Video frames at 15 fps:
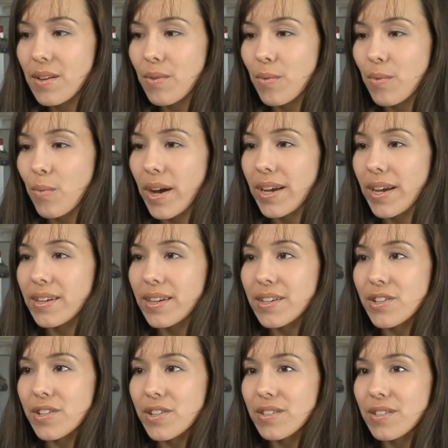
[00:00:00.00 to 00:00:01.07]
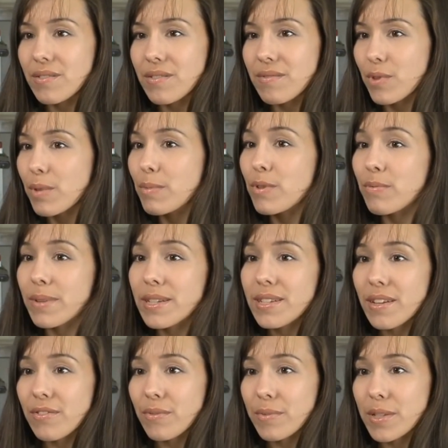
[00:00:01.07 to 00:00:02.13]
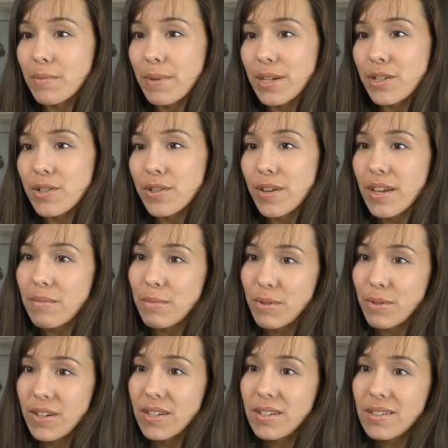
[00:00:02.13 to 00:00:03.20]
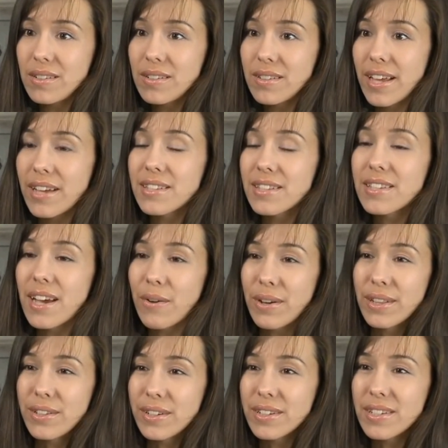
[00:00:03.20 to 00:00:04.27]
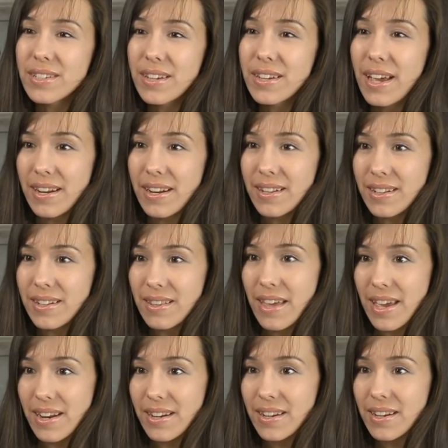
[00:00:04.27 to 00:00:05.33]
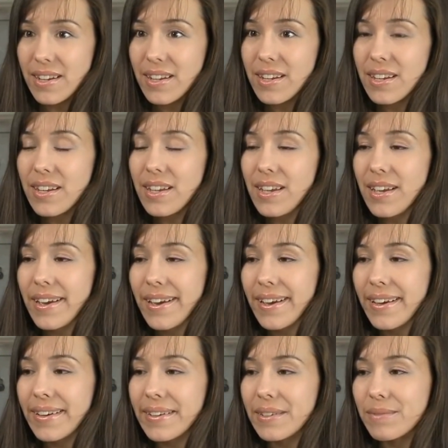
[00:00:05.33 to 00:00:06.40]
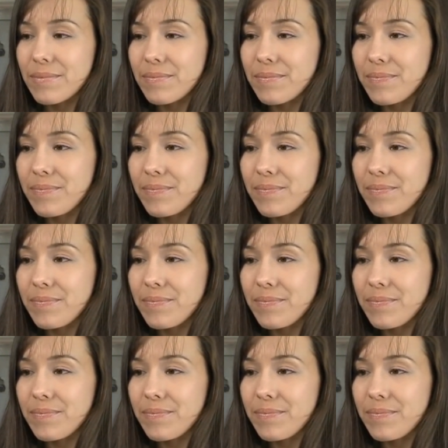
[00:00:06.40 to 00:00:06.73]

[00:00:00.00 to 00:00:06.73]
Why not just remove myself from this picture and move on? That's how I looked at it then. Mm-hmm.